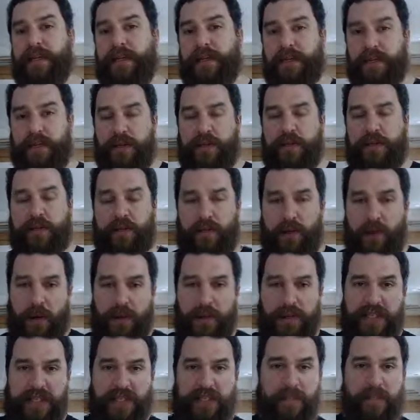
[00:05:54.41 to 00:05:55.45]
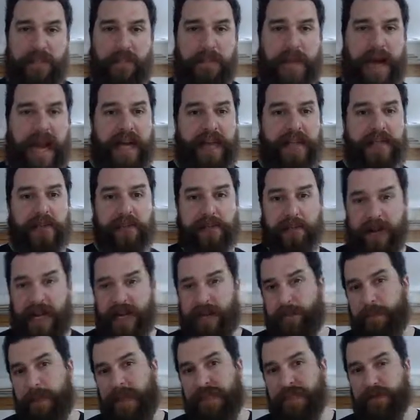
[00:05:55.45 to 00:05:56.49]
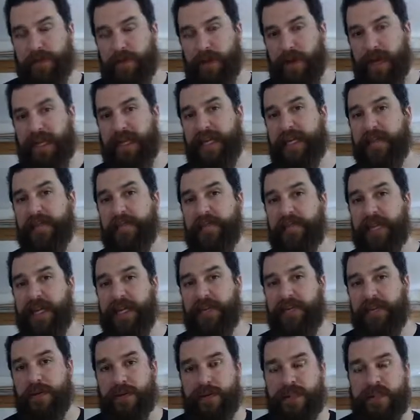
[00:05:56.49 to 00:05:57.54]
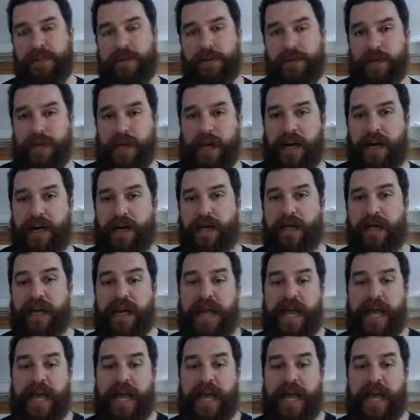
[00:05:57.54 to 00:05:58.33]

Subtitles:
you always fall back to might makes right if there is no God,